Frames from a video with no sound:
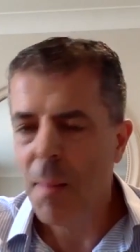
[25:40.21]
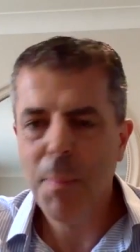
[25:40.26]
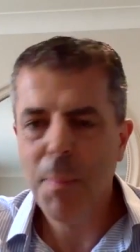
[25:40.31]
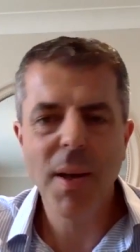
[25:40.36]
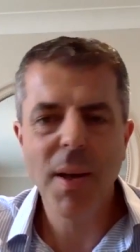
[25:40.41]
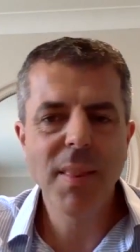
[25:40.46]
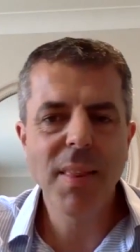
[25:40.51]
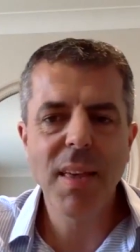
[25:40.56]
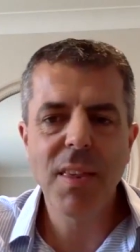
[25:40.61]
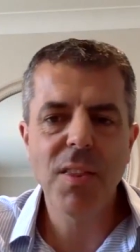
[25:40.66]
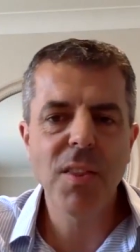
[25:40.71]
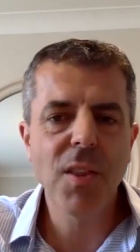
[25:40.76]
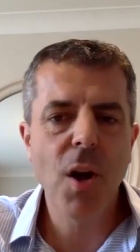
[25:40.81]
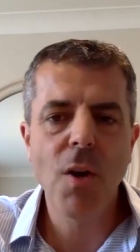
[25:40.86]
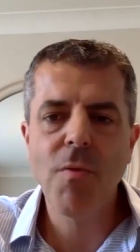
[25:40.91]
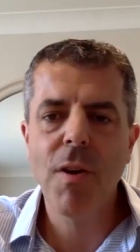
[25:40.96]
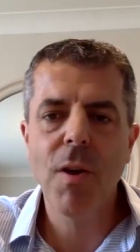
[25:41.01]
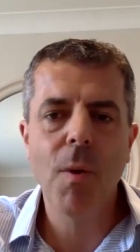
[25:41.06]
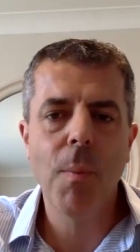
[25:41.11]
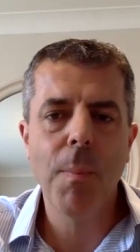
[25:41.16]
But there's no
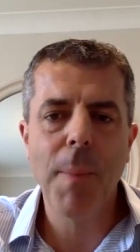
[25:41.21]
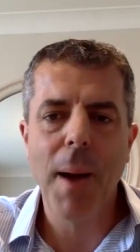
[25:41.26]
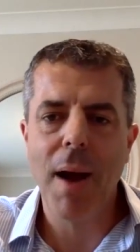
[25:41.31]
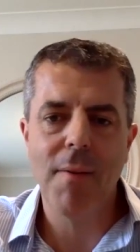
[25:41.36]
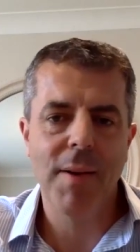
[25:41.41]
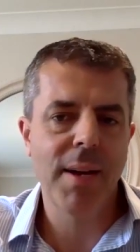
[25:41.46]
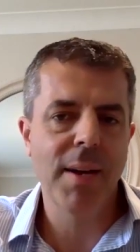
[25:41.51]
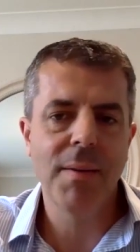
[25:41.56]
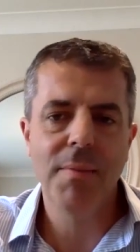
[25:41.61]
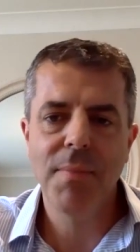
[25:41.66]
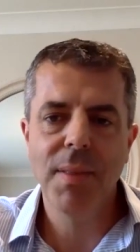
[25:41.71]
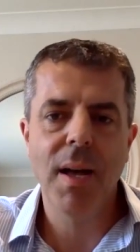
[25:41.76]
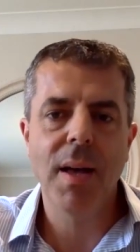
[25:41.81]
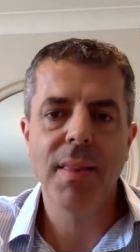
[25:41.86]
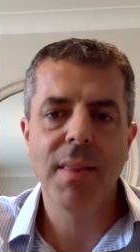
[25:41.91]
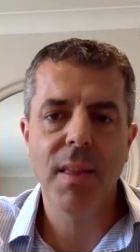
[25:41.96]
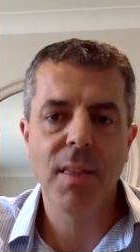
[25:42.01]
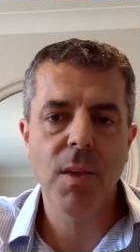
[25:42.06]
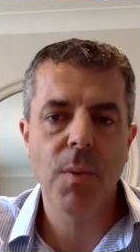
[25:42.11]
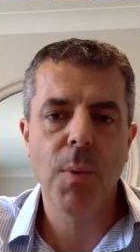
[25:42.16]
real barrier
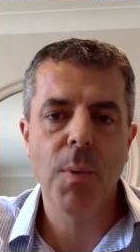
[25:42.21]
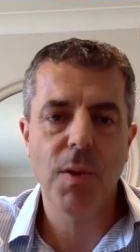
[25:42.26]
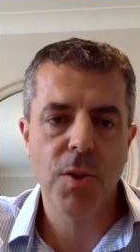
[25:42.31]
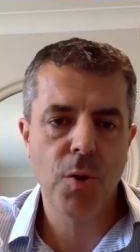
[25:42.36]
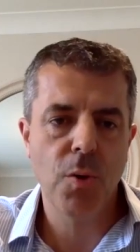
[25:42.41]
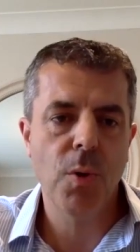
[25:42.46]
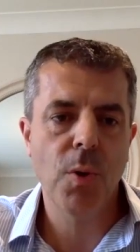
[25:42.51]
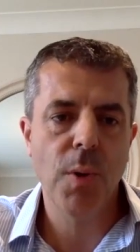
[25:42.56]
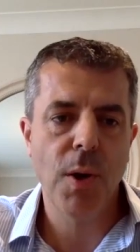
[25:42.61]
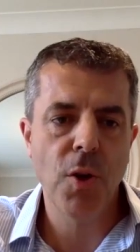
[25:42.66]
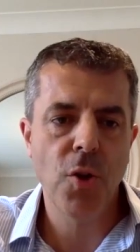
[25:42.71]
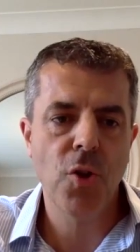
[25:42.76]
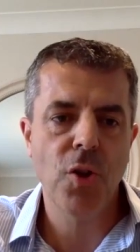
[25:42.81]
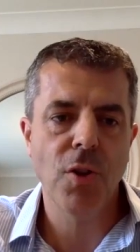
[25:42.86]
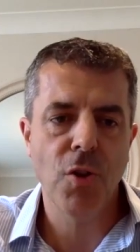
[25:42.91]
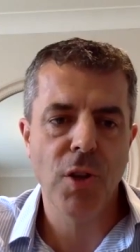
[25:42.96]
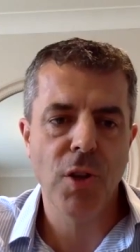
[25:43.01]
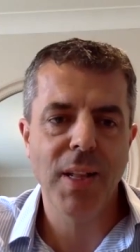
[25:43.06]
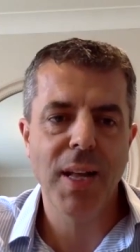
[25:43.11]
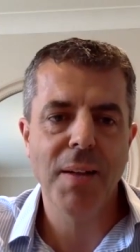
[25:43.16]
to answer your
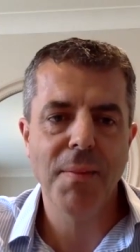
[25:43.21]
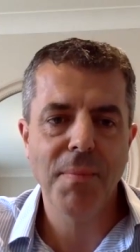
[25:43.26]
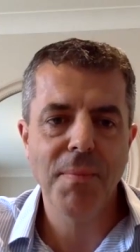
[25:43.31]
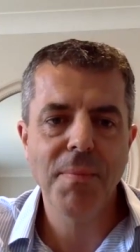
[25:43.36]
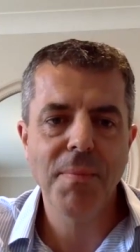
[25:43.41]
question, Jeanette.